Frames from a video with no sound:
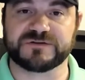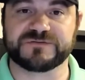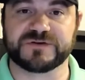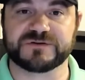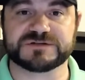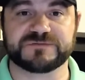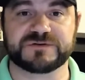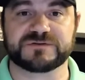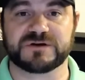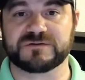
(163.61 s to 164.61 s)
of folks if
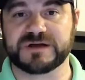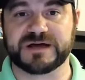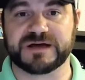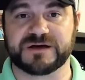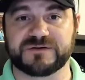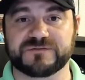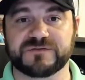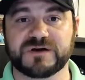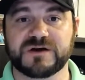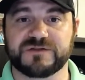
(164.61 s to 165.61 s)
you don't
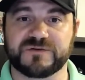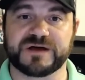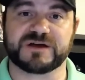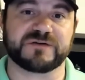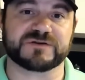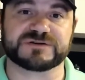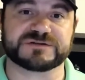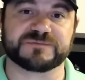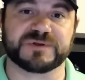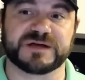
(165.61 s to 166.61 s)
have the right coverages
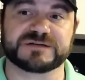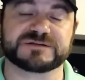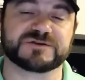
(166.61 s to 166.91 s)
in place.